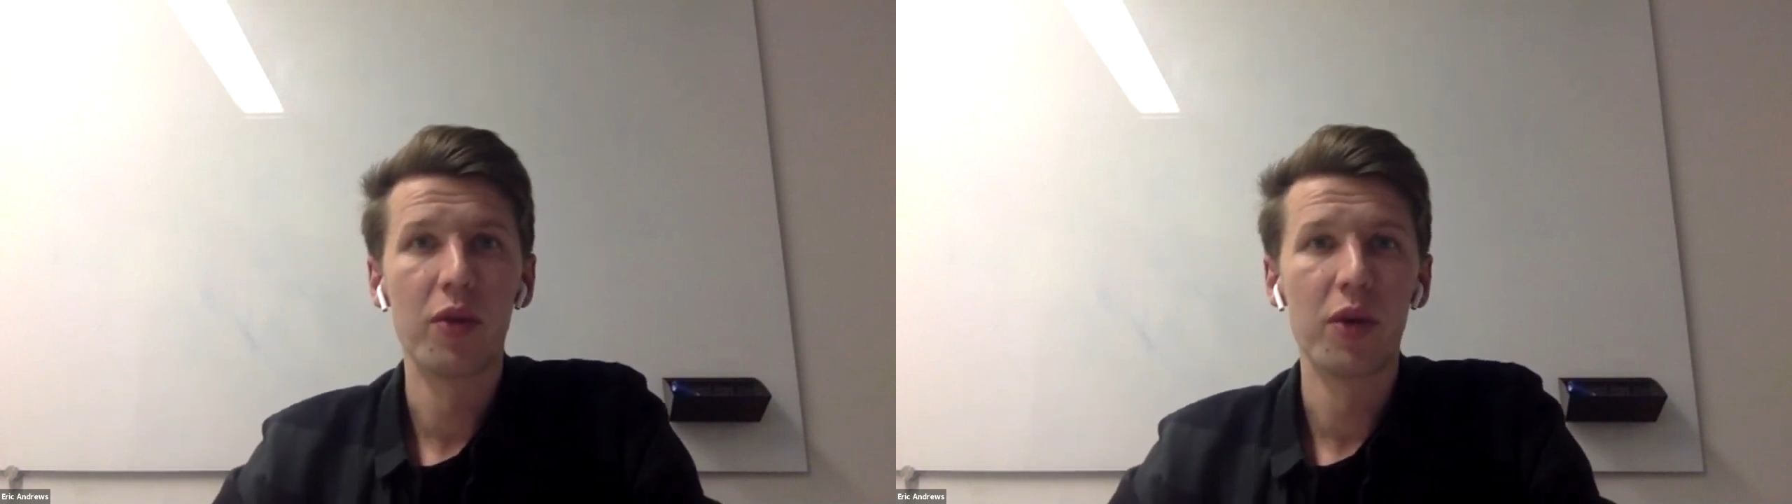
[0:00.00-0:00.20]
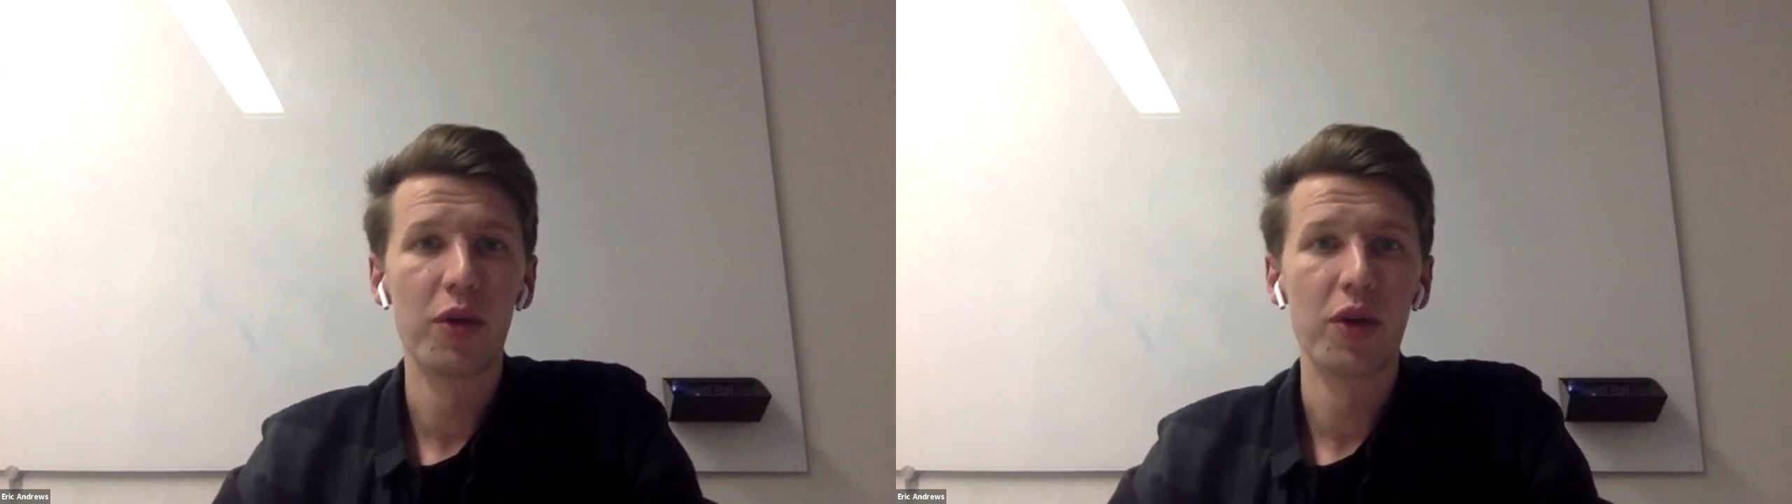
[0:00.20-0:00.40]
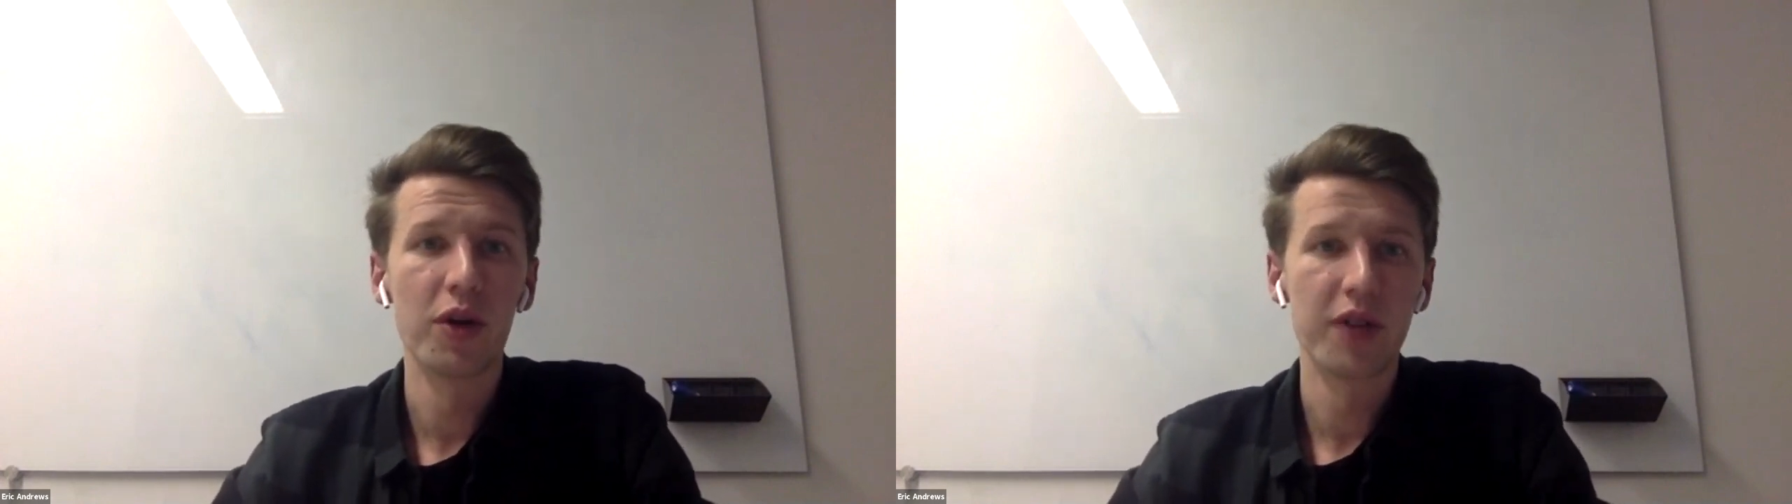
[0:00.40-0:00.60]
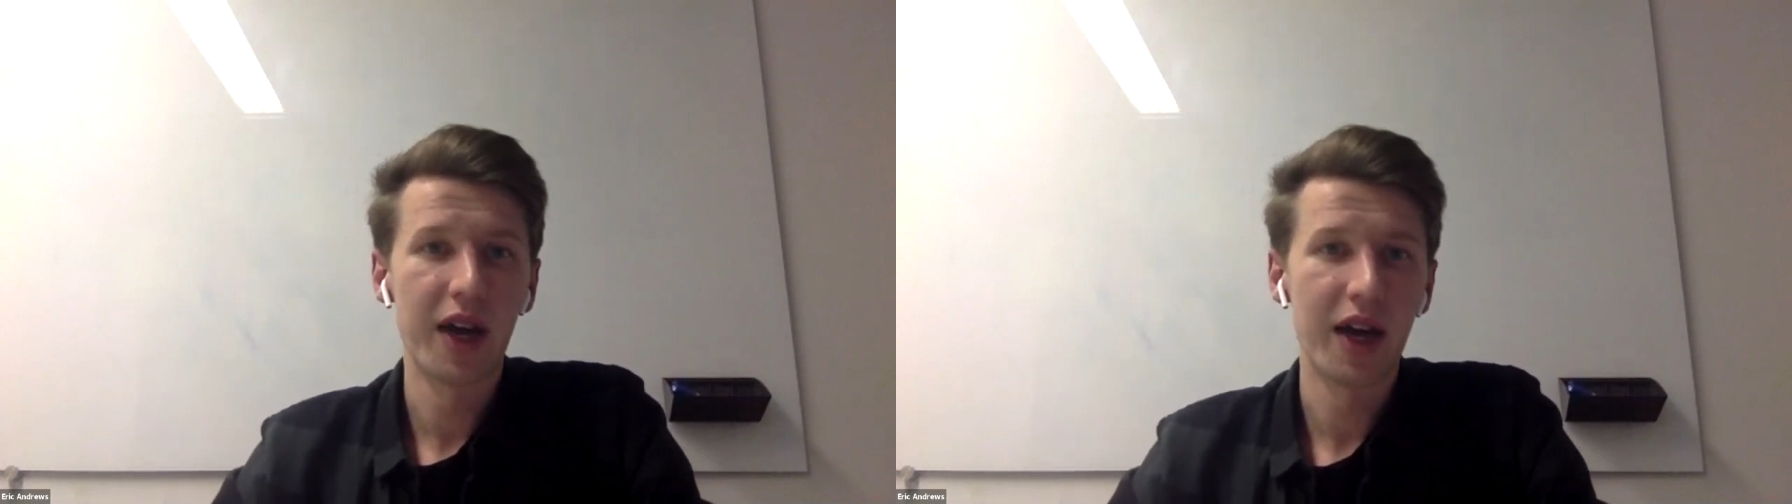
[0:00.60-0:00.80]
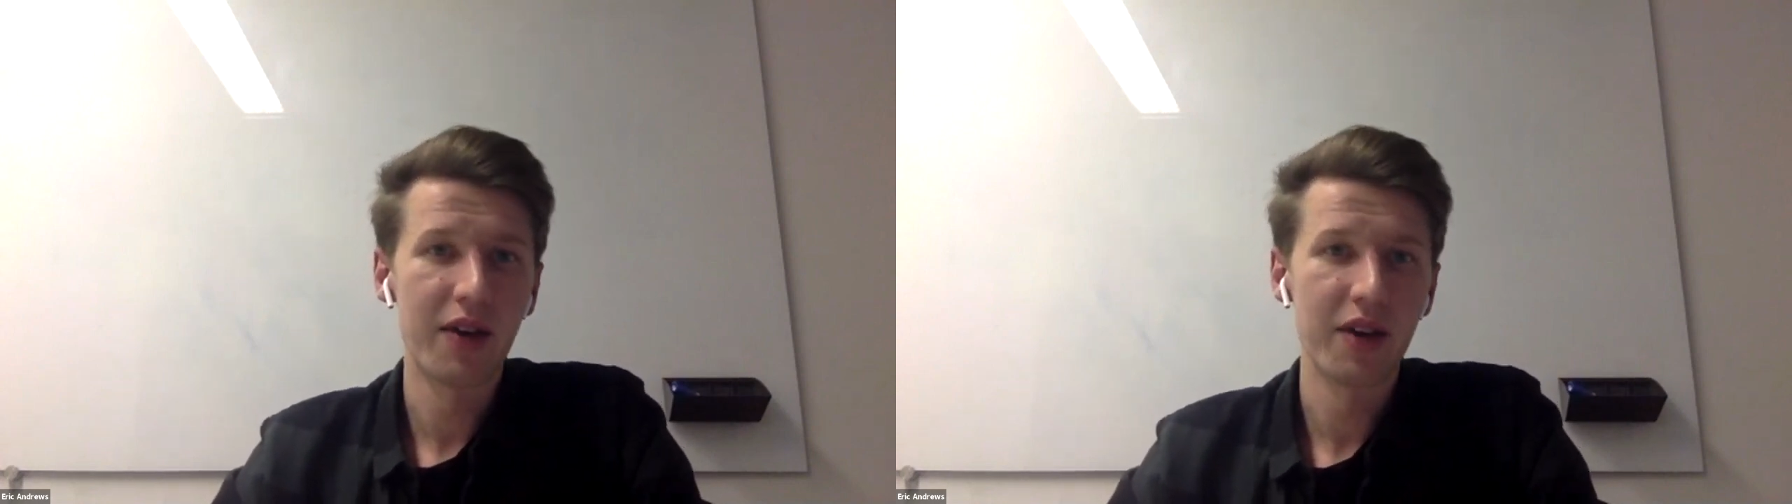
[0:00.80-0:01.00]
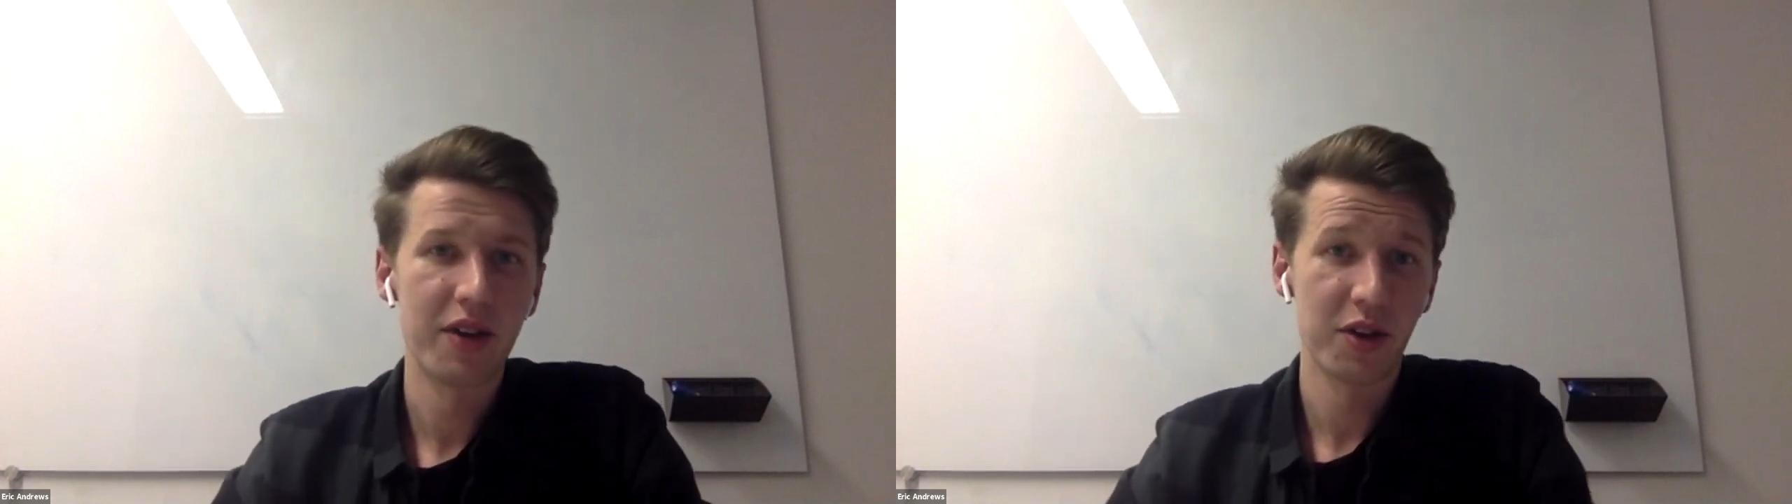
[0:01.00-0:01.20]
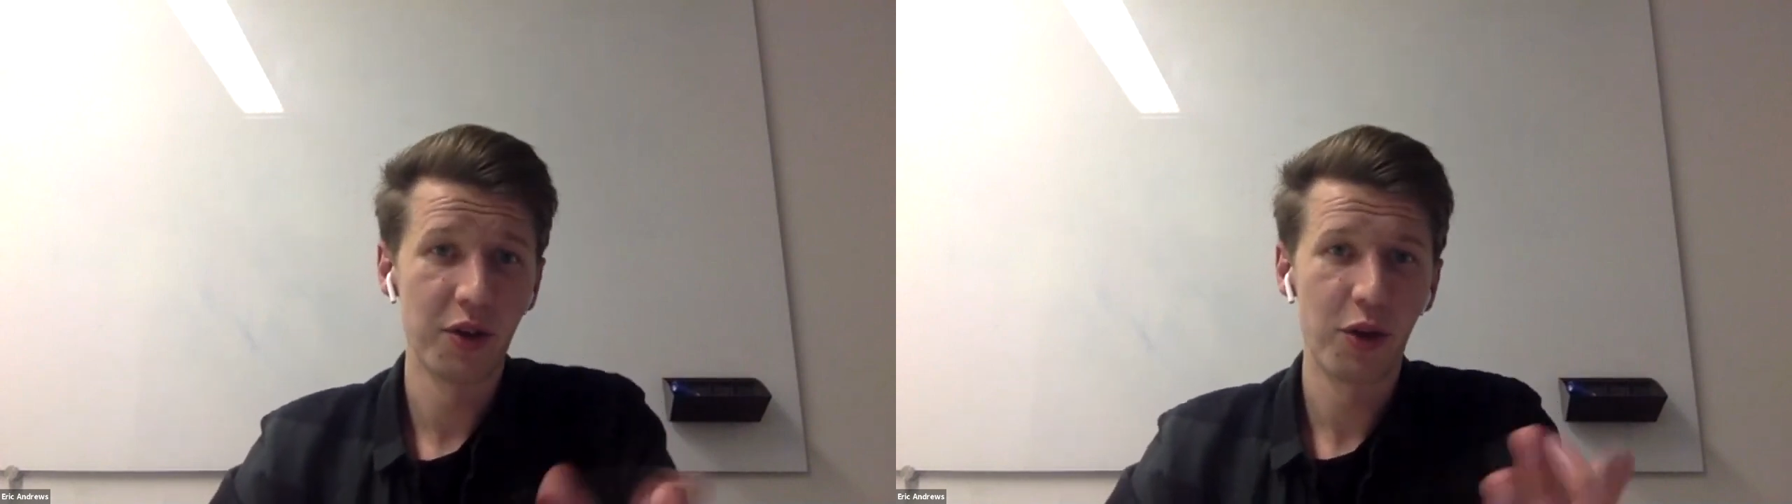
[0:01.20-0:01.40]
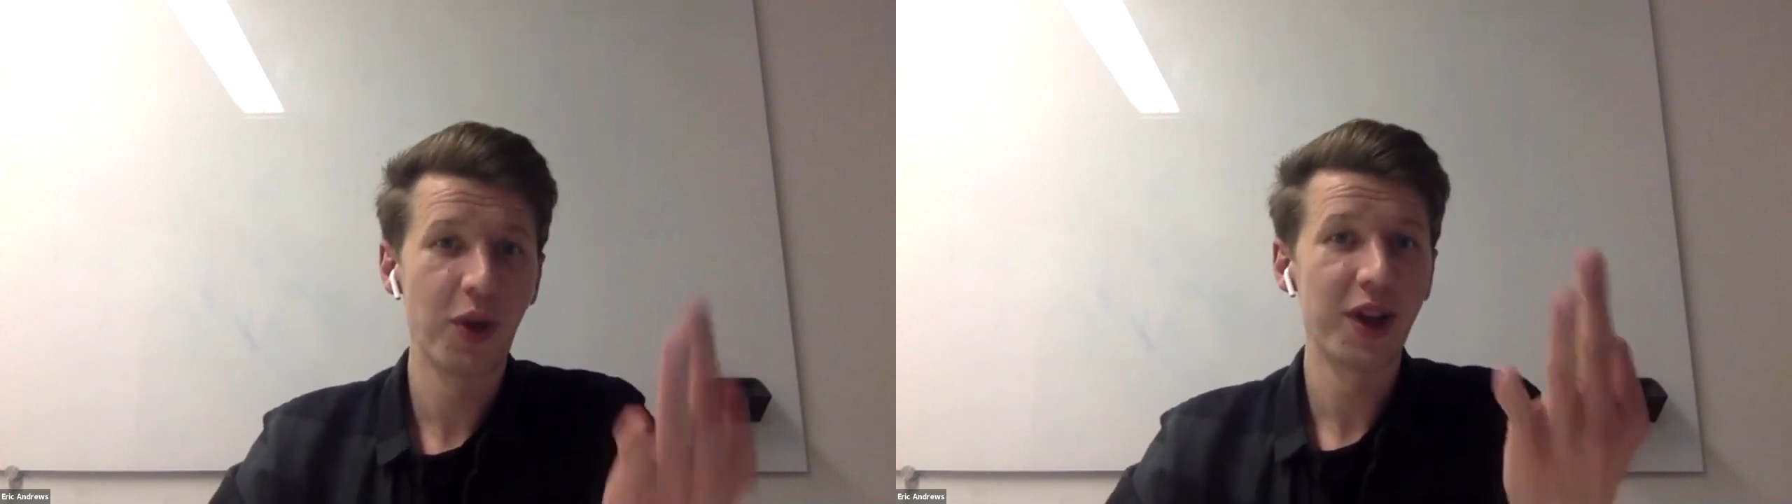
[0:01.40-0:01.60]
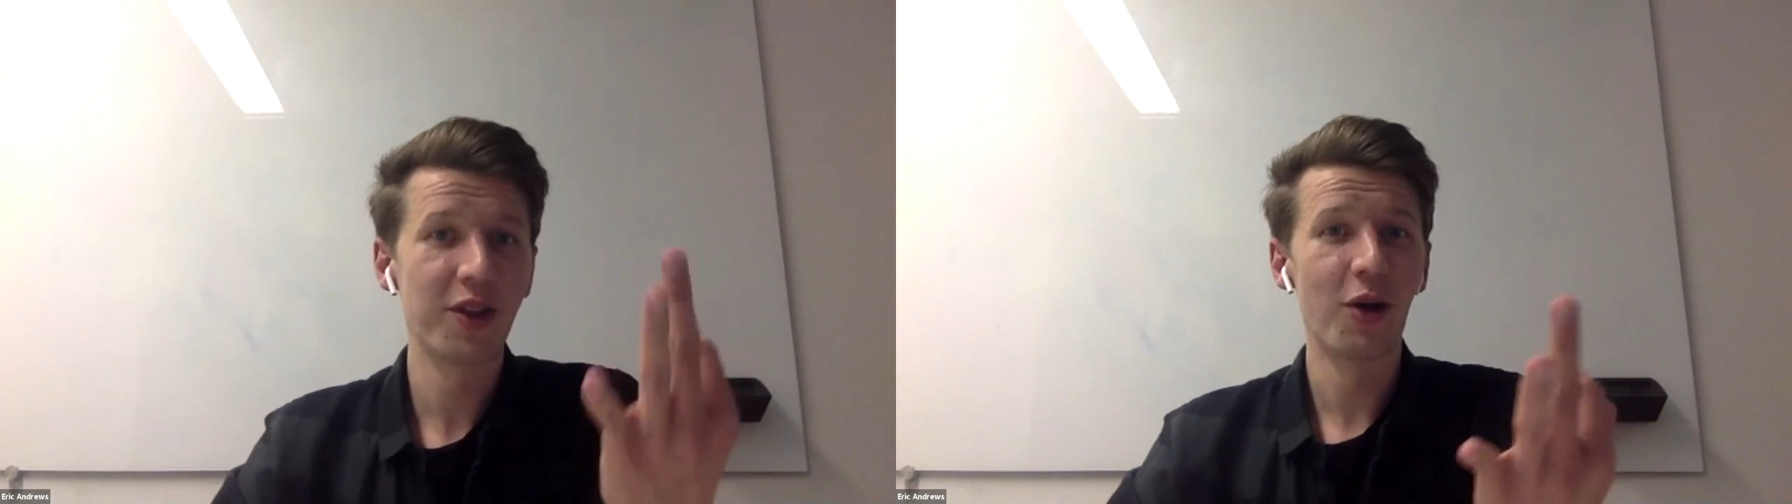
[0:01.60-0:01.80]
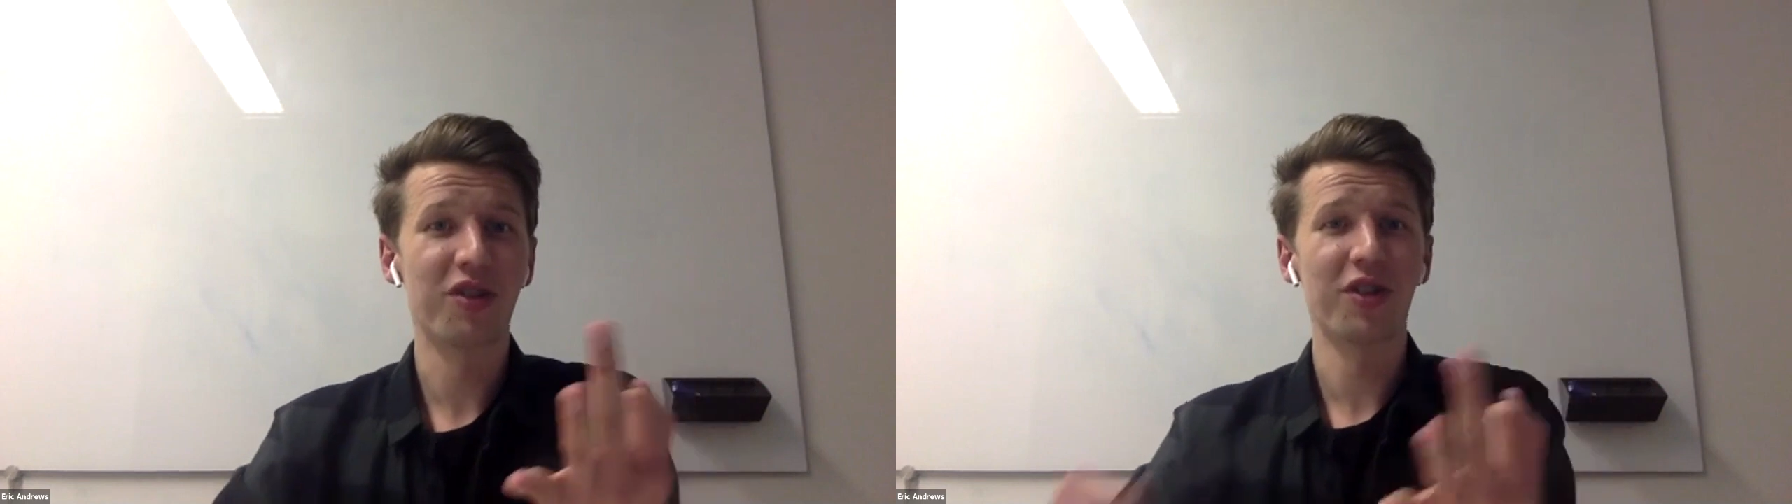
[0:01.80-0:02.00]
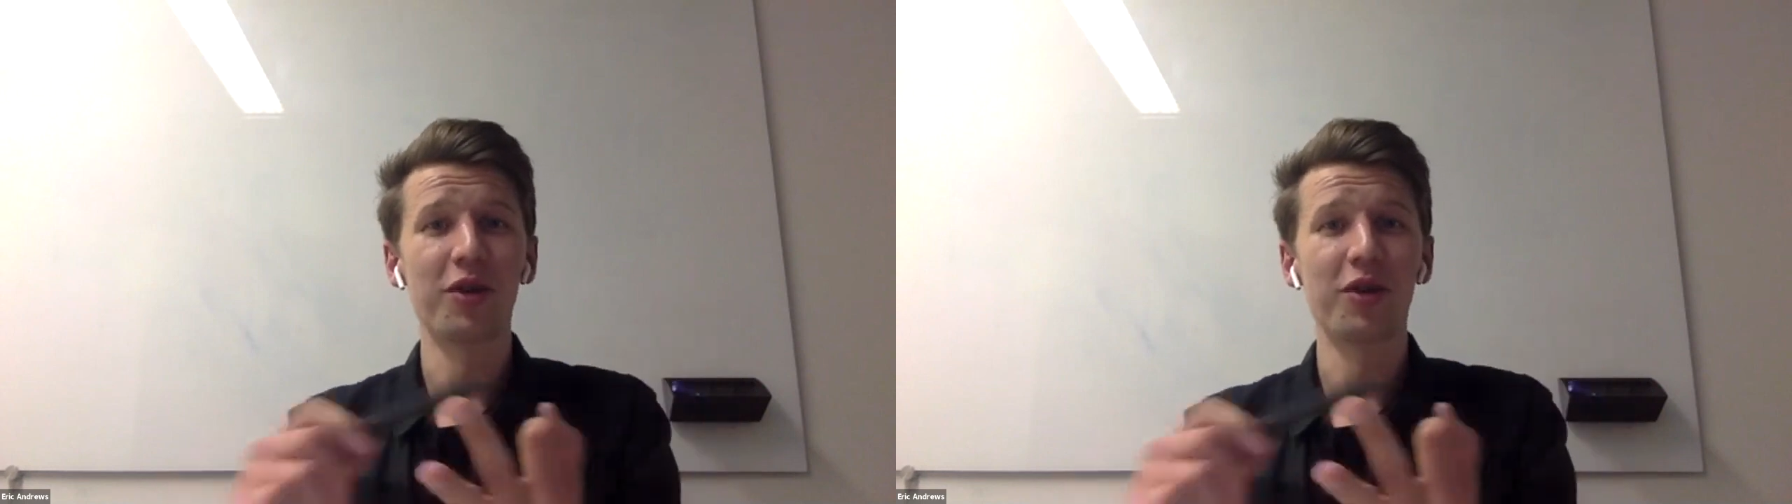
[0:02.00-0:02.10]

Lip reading: we would only have sort of 3 nodes,